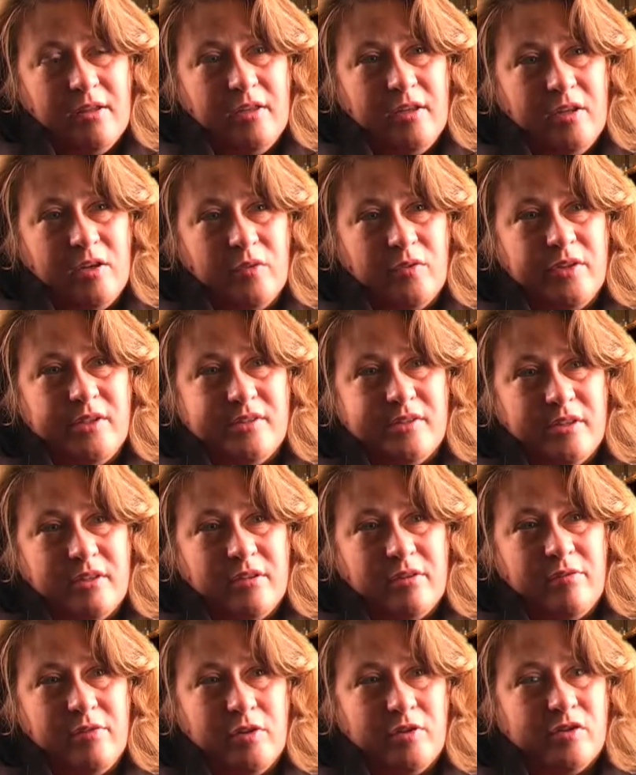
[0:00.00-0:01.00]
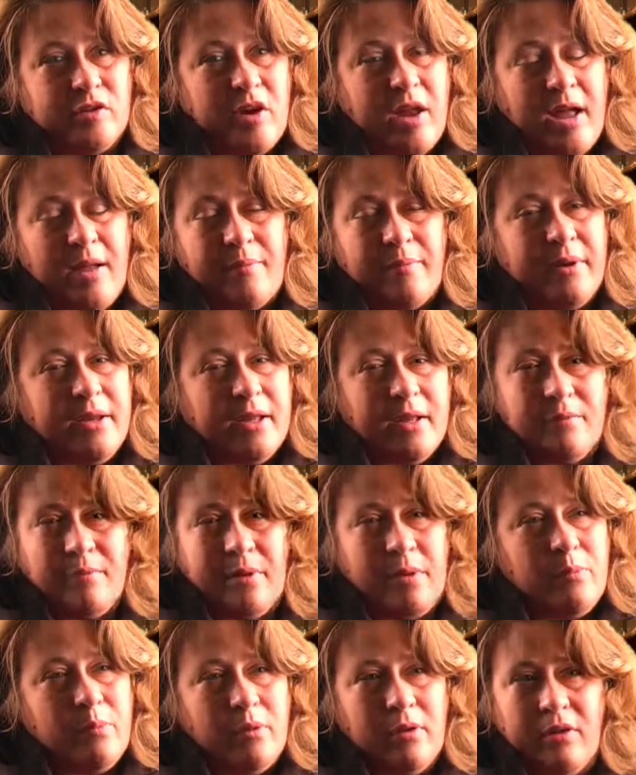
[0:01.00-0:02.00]
these interviews are happening, and
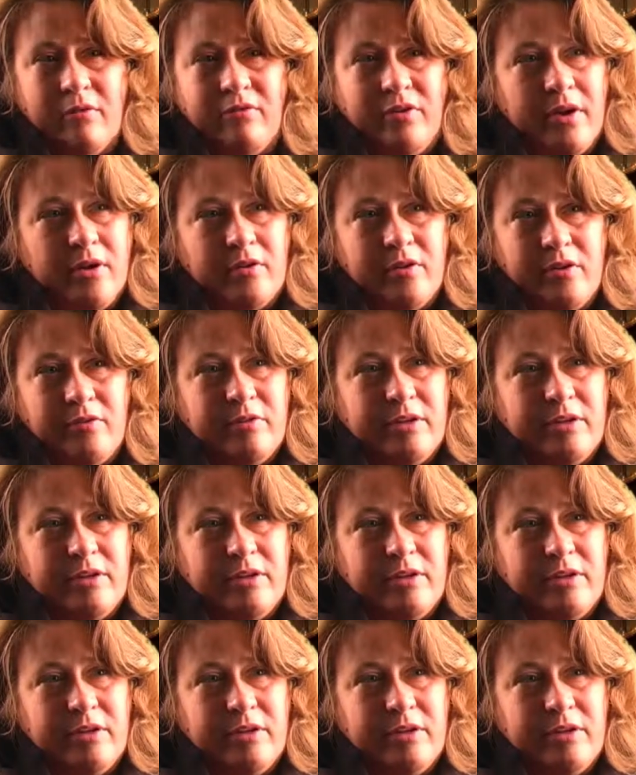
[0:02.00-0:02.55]
people are very